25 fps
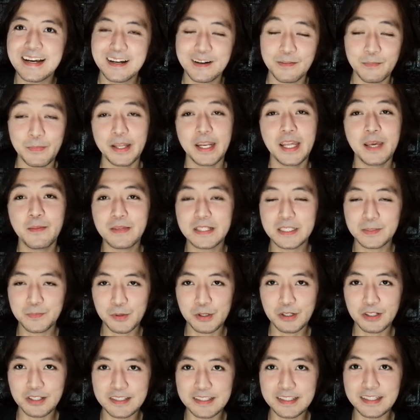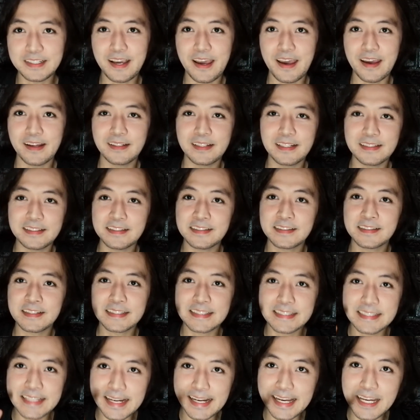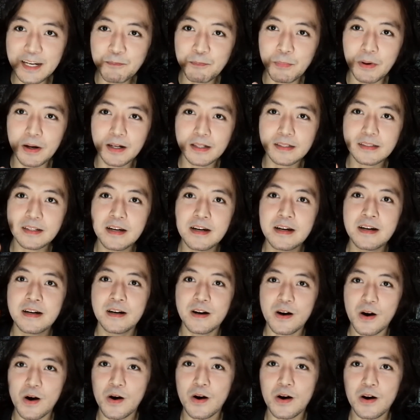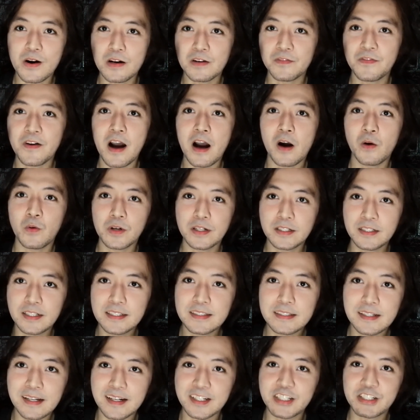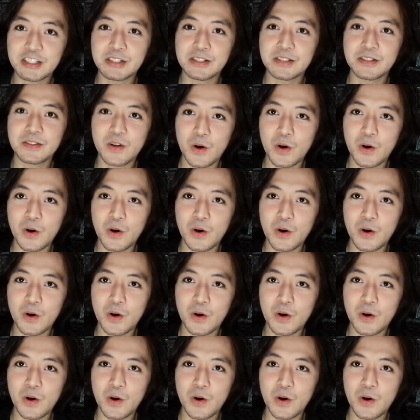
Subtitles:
My name is Percy and this is the second part of our discussion